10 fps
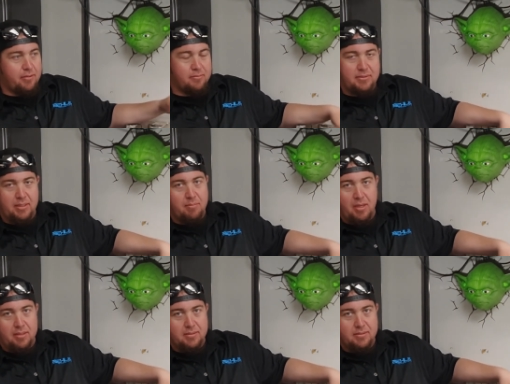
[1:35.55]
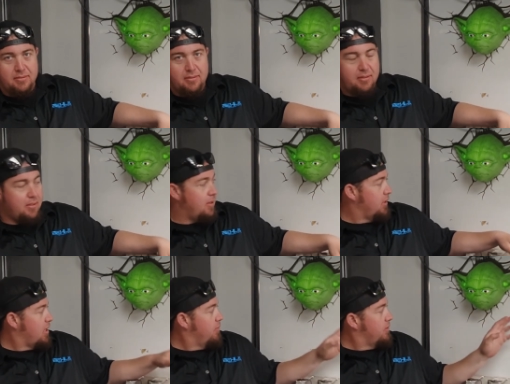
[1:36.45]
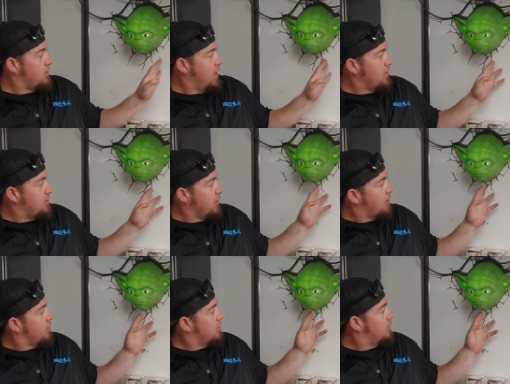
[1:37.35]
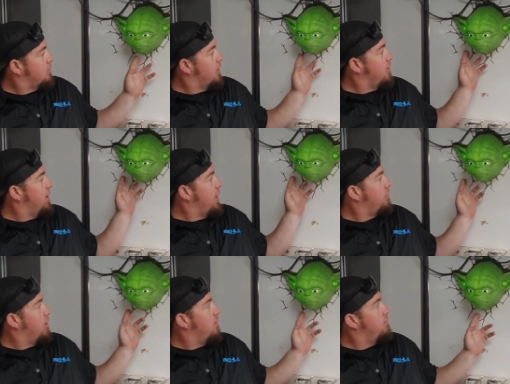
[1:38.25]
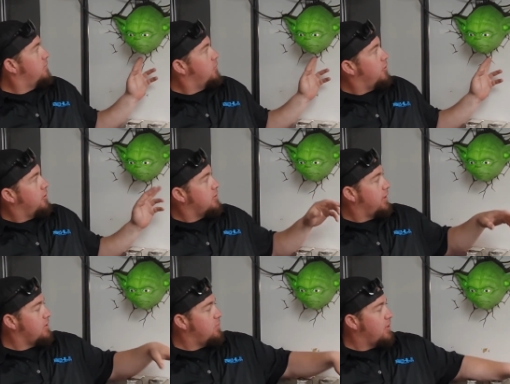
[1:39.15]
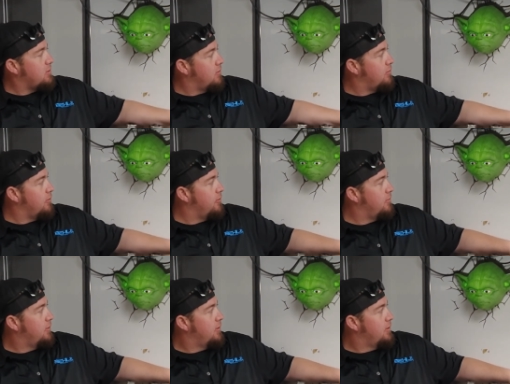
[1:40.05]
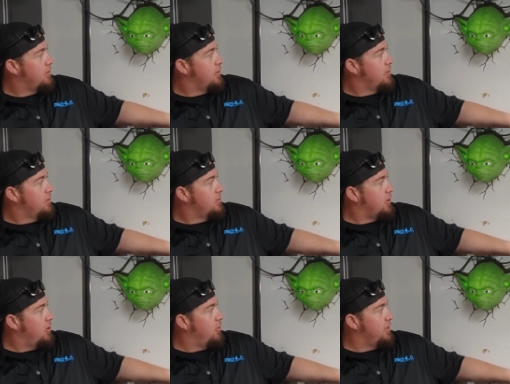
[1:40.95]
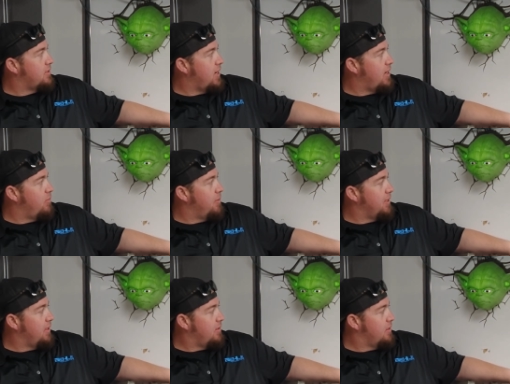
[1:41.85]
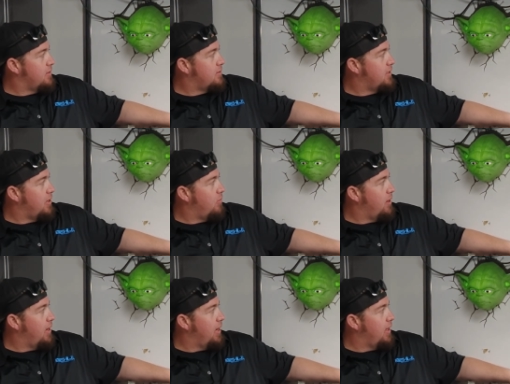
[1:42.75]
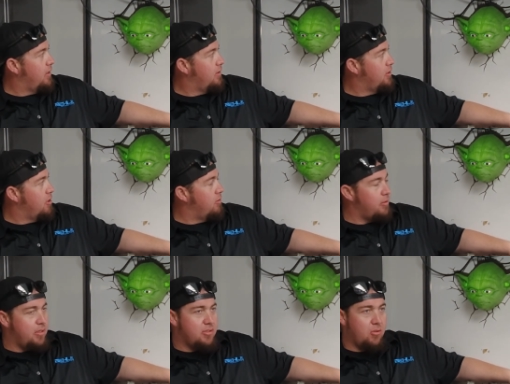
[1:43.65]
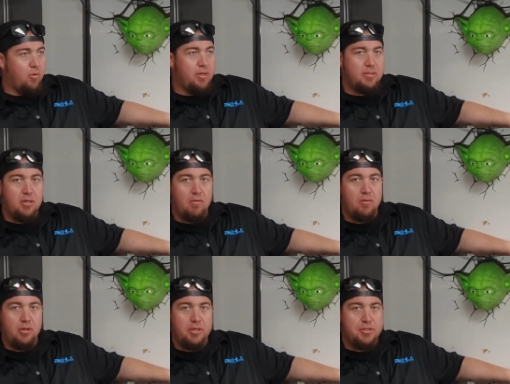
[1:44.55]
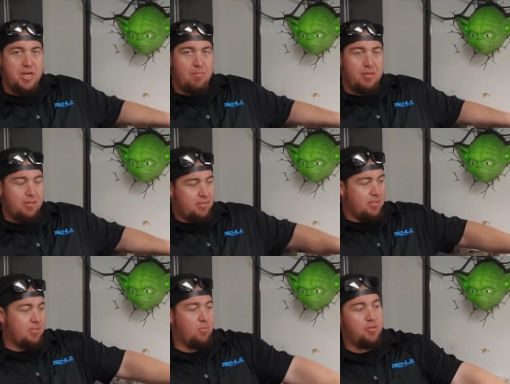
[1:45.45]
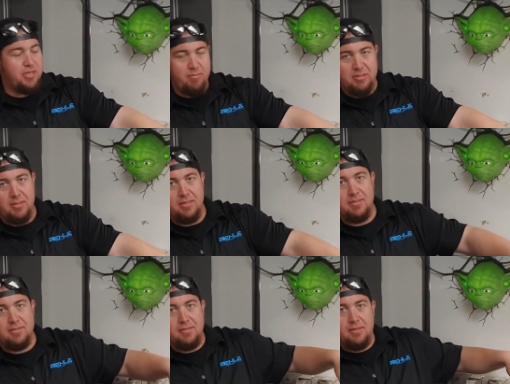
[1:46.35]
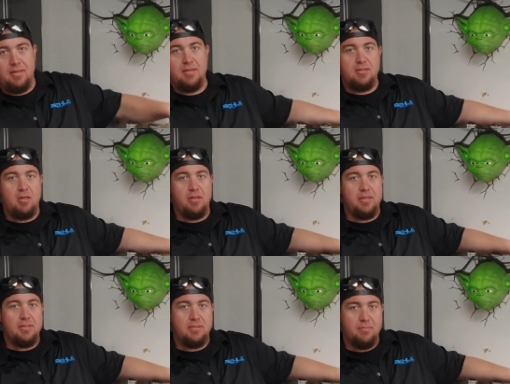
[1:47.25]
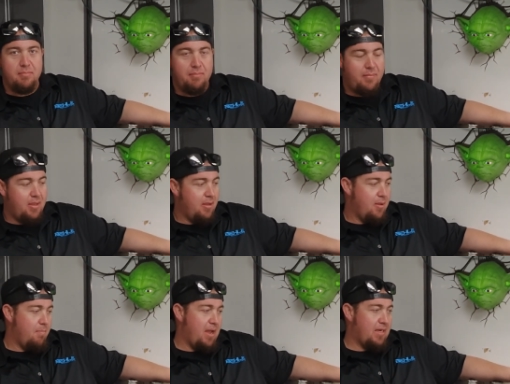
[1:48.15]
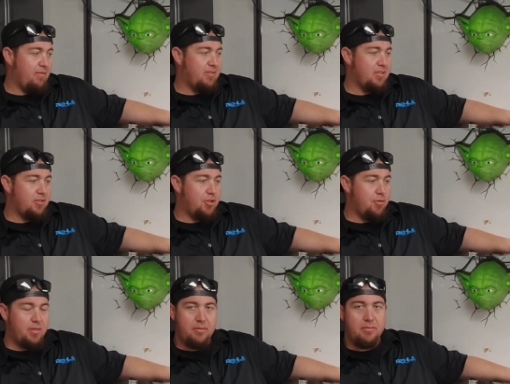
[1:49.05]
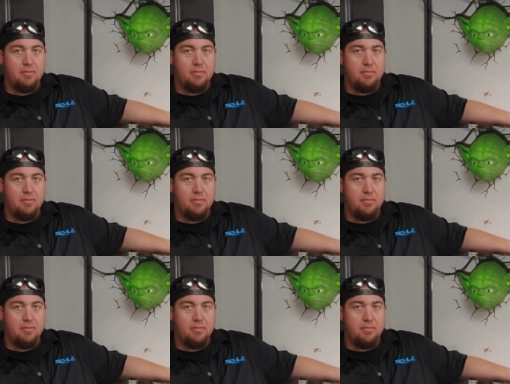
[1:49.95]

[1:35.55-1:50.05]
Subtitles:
$10. And it comes with this nice sticker on the backdrop. It looks like it's busting through. So we decided when we get this, that way Yoda is always overlooking Jamie. This is where Jamie sits, does all of his magnificent tuning